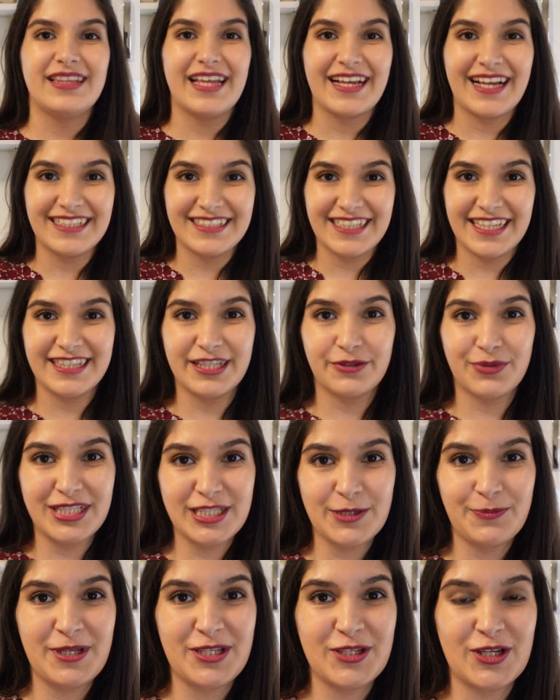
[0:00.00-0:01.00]
Like I said, the
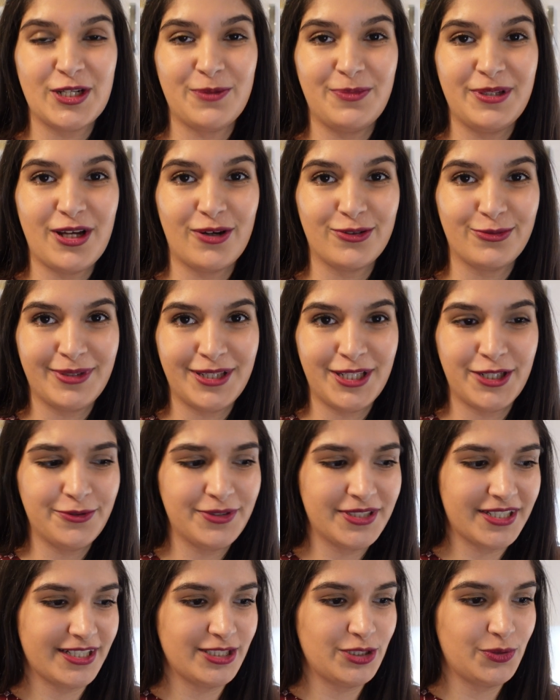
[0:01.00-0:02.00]
recipe is going to be down below
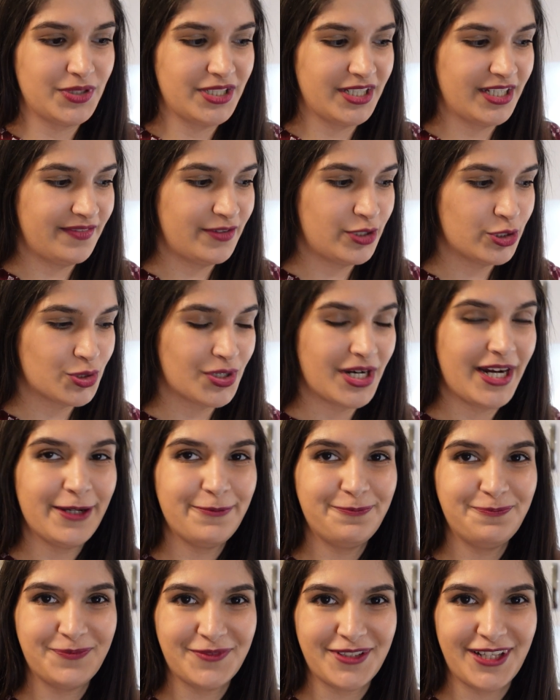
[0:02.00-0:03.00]
in case you want to give it a try.
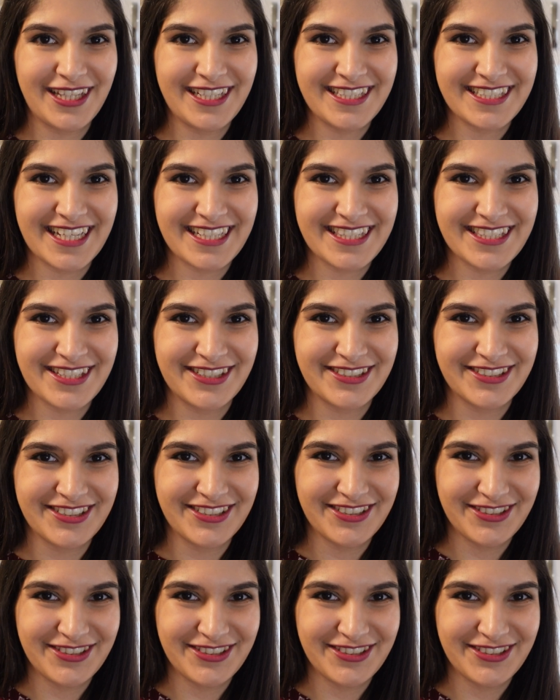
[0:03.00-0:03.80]
Now let's get started.